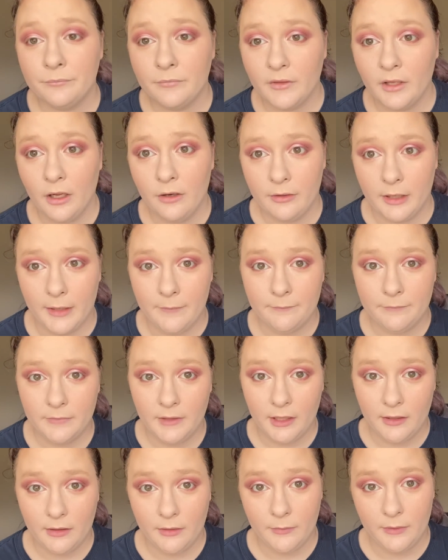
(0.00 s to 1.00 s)
Okay, now
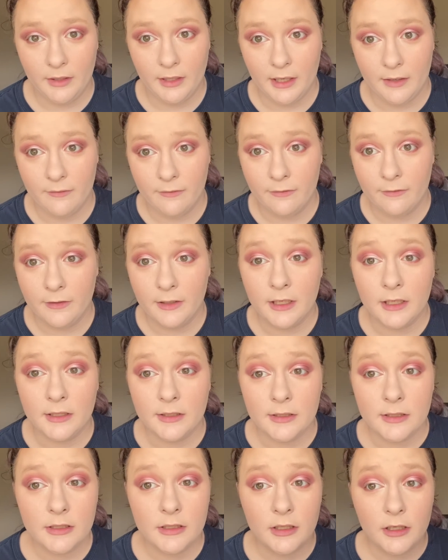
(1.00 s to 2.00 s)
that we have
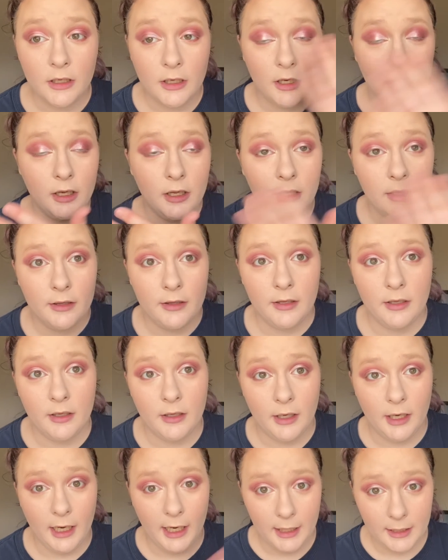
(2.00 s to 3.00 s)
finished the
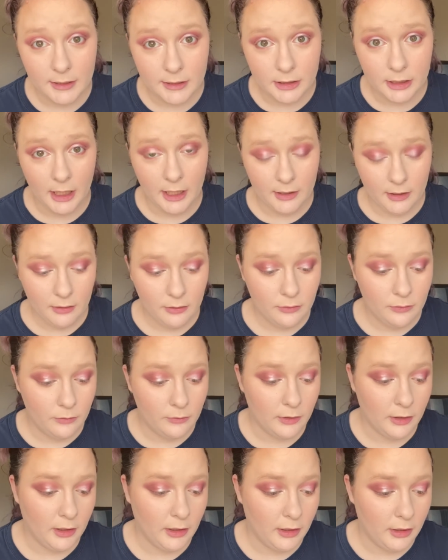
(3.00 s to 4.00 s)
eyeshadow, we're
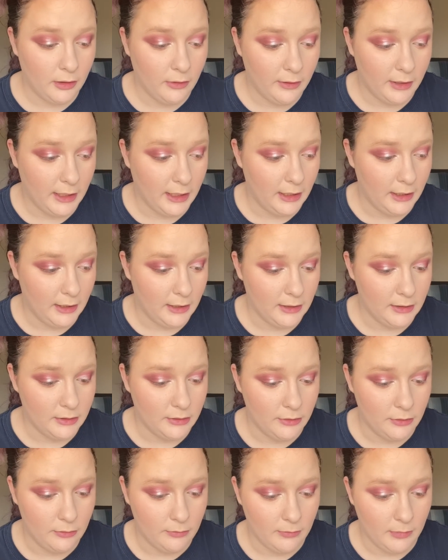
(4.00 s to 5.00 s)
gonna go ahead and
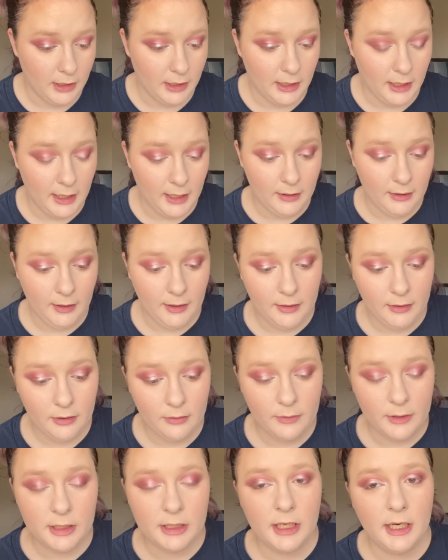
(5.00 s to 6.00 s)
do my highlighter,
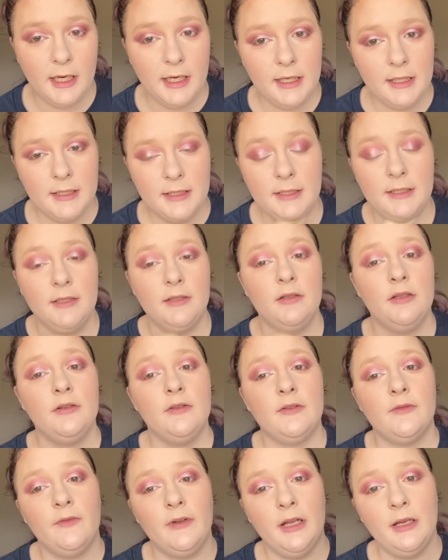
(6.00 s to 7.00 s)
which I still use a
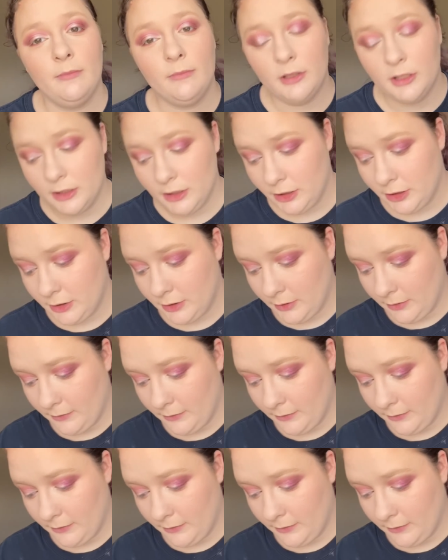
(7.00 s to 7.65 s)
fan brush.